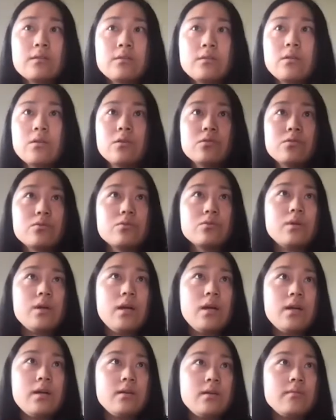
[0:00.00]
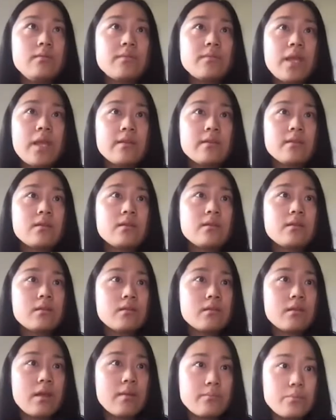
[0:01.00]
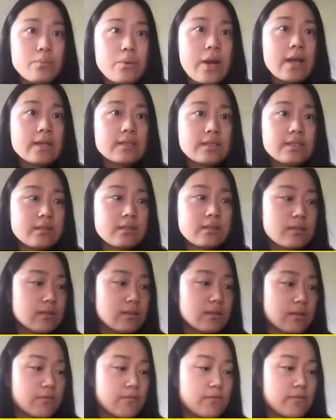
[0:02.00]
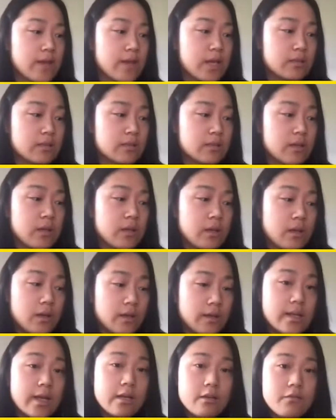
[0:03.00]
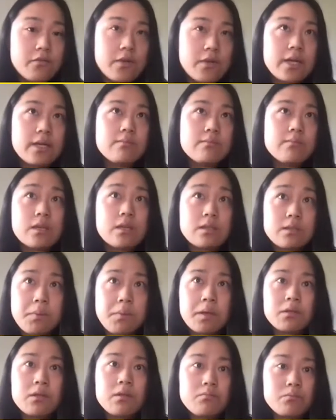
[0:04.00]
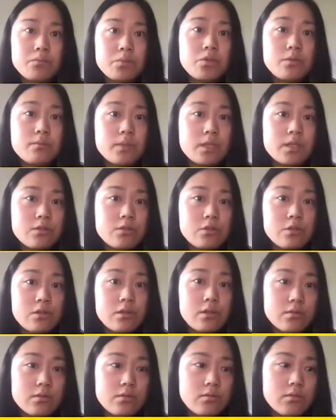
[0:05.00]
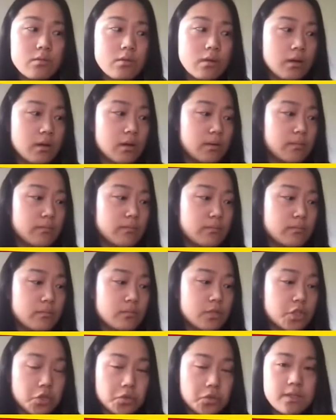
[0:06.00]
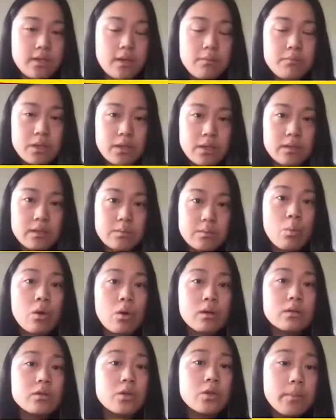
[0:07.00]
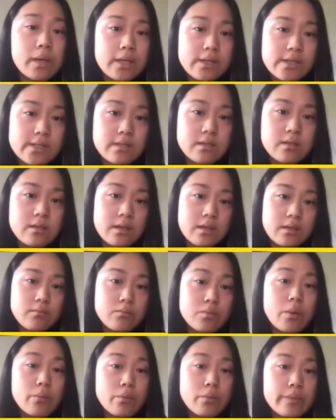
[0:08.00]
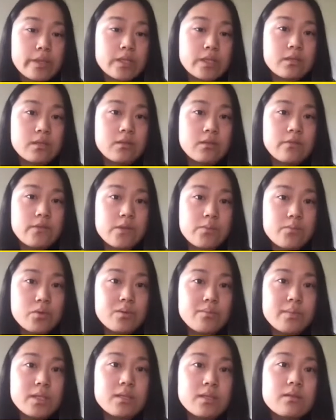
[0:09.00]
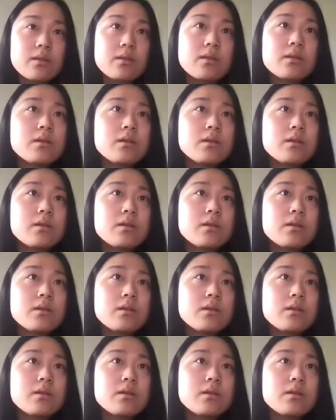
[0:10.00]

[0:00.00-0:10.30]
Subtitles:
So, and then in practice, in fact, a lot of times expected improvement shows up as more robust than probability of improvement.